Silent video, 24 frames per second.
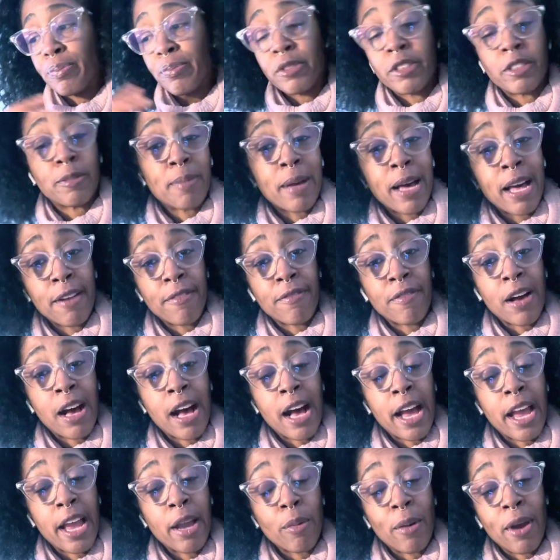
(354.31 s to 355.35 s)

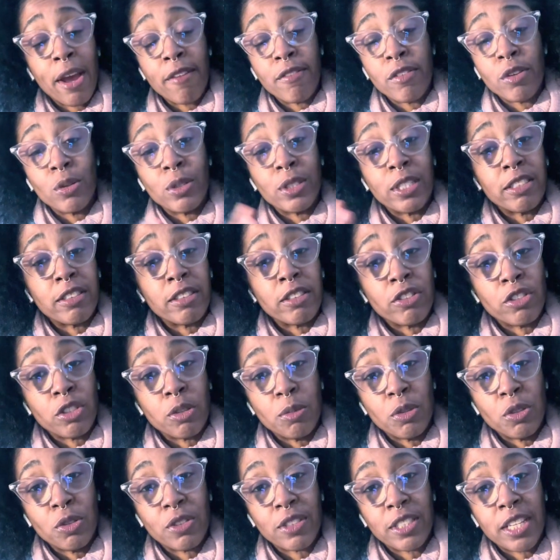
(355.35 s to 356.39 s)
Spotify, wherever you listen to
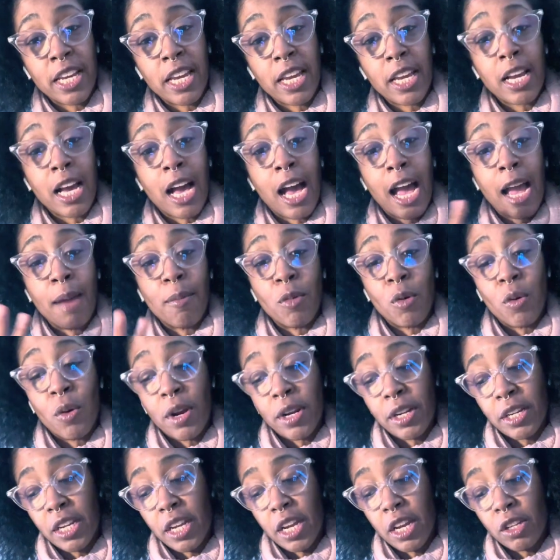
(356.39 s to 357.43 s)
music. I'm
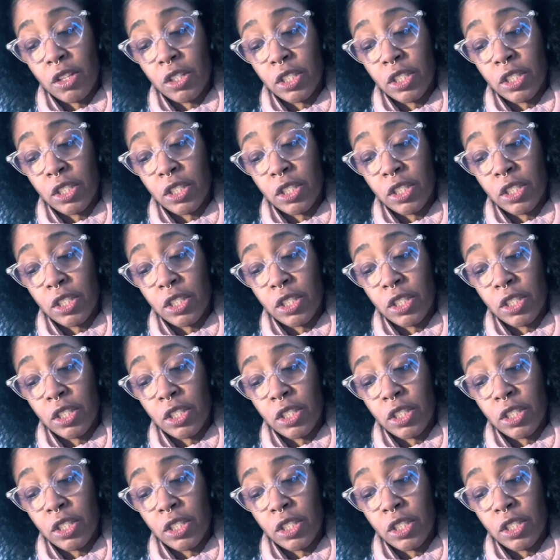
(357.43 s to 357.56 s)
on there.